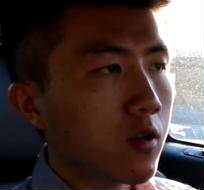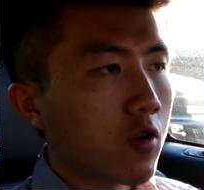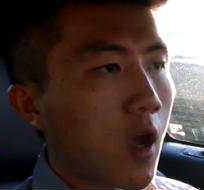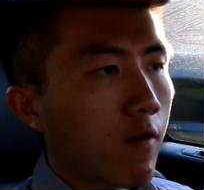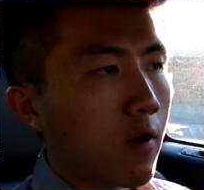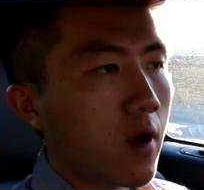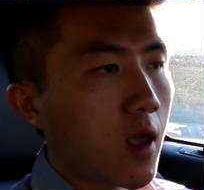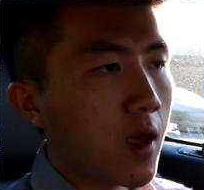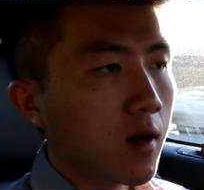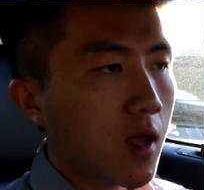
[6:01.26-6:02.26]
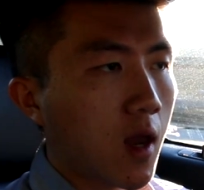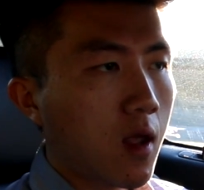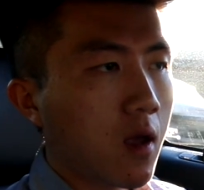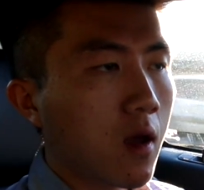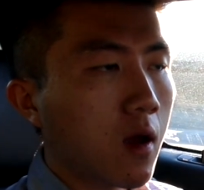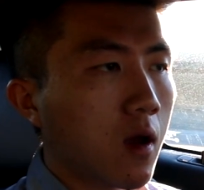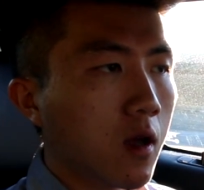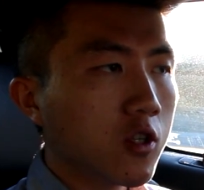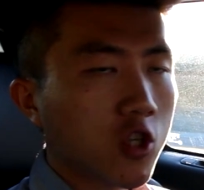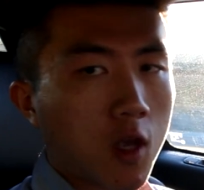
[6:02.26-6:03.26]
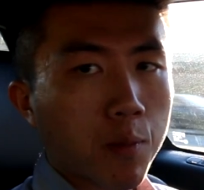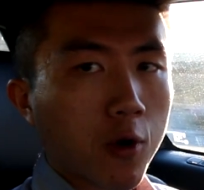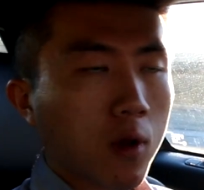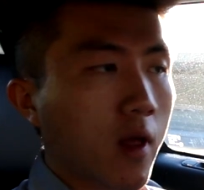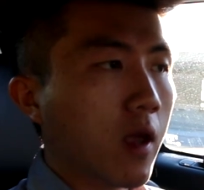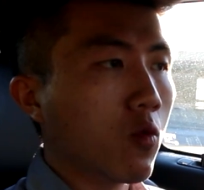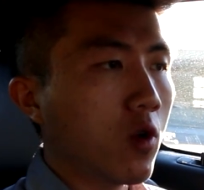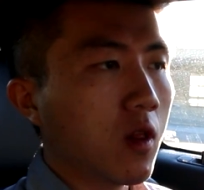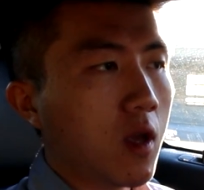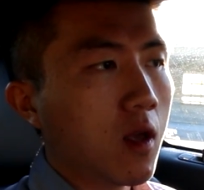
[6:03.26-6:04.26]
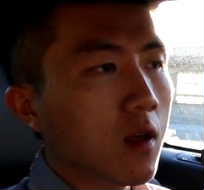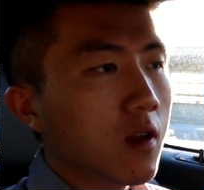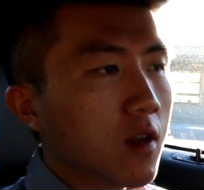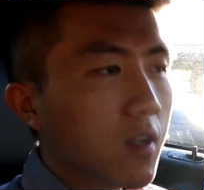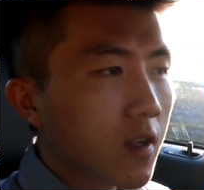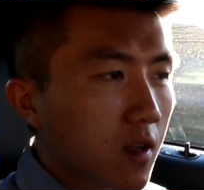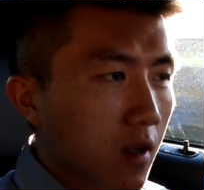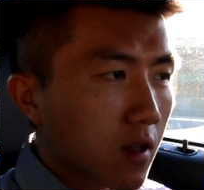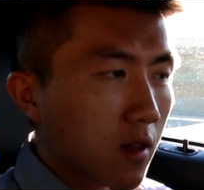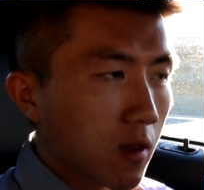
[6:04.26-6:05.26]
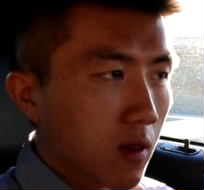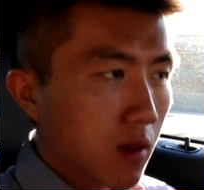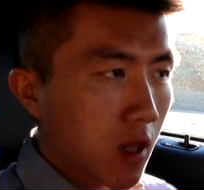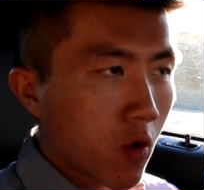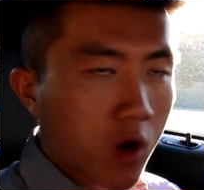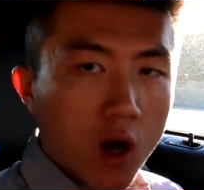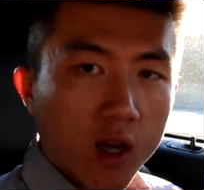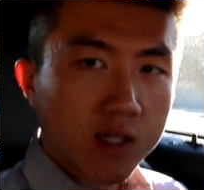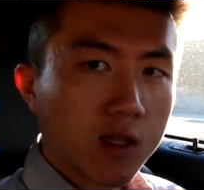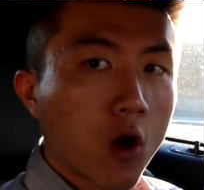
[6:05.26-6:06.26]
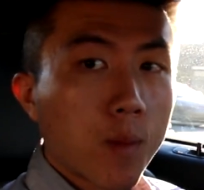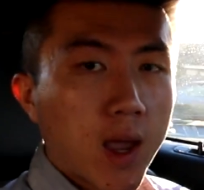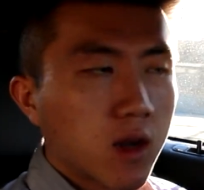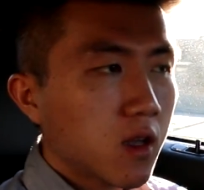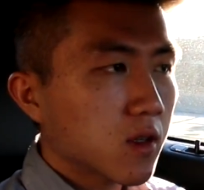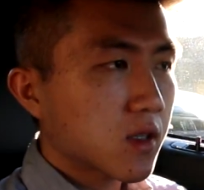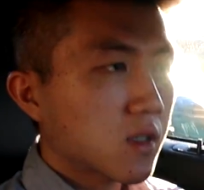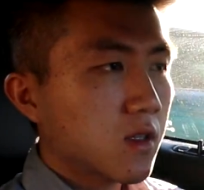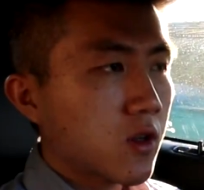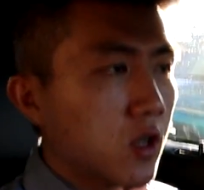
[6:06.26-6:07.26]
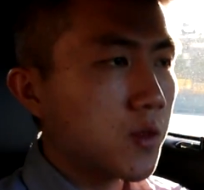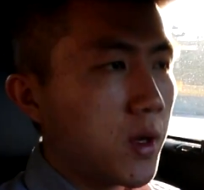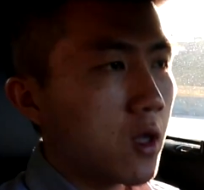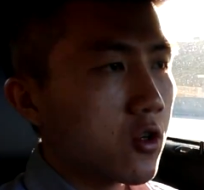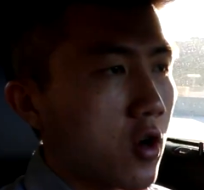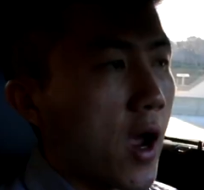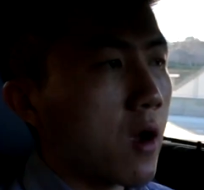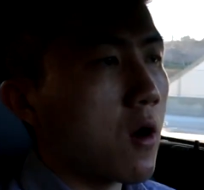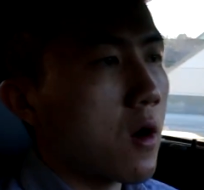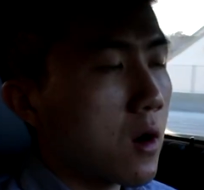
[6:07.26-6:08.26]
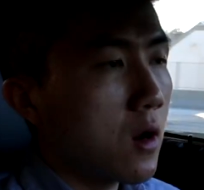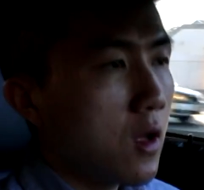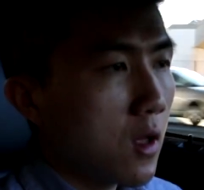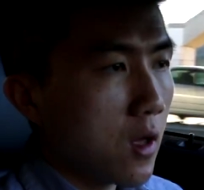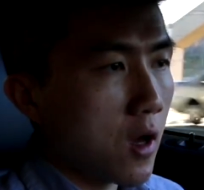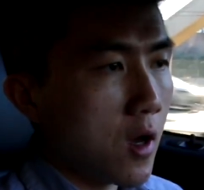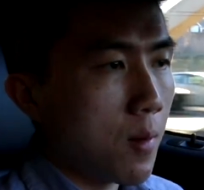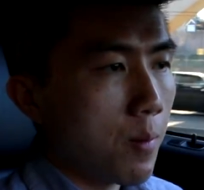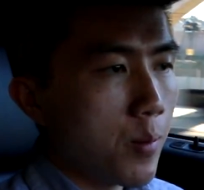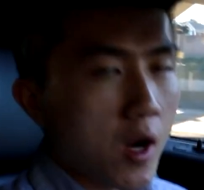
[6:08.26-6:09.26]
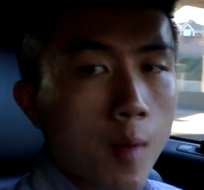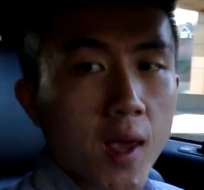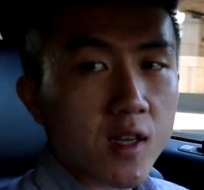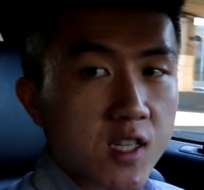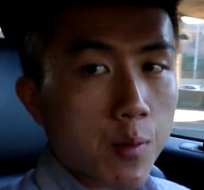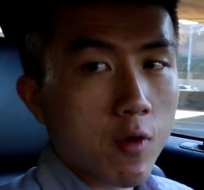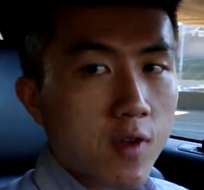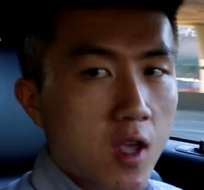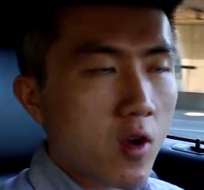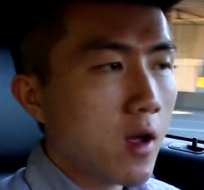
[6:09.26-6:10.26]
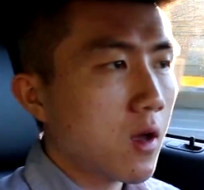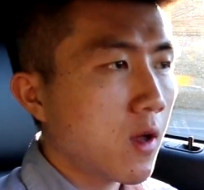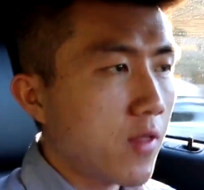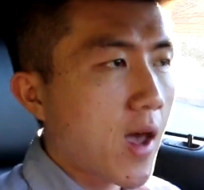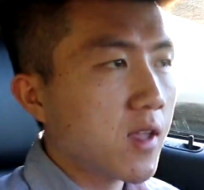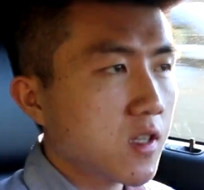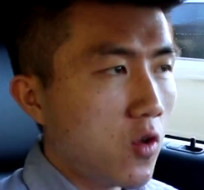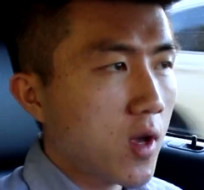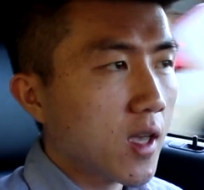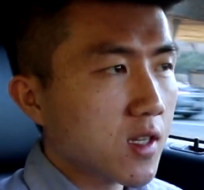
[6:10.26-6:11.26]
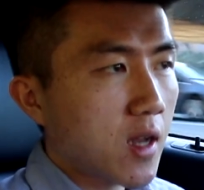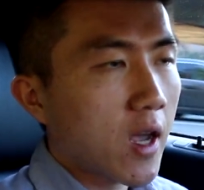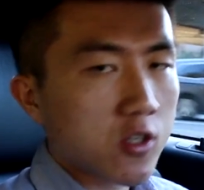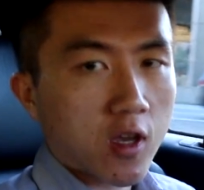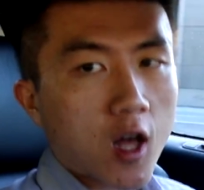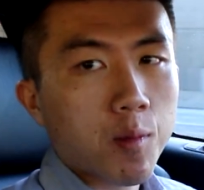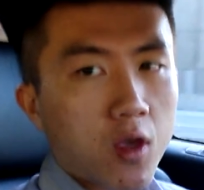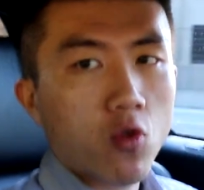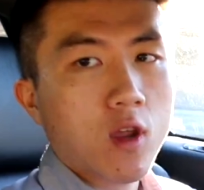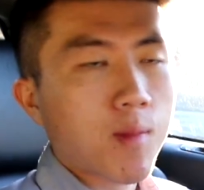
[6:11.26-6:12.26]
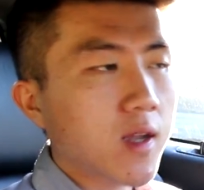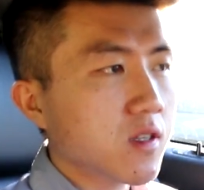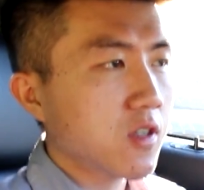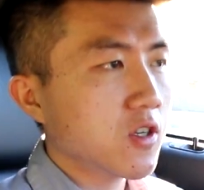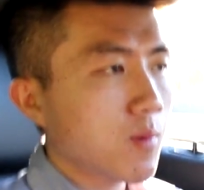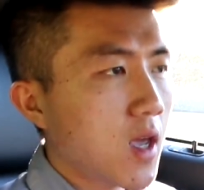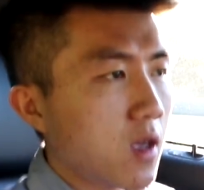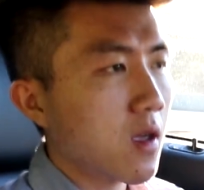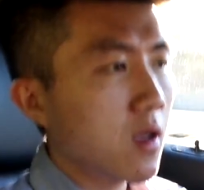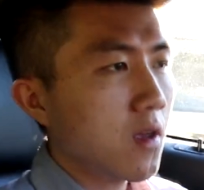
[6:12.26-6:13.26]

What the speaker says: driver and getting a cheaper, like really low cost, low maintenance, so to speak, track car. But I'll make a separate video on that so you guys can actually help me in my decision making,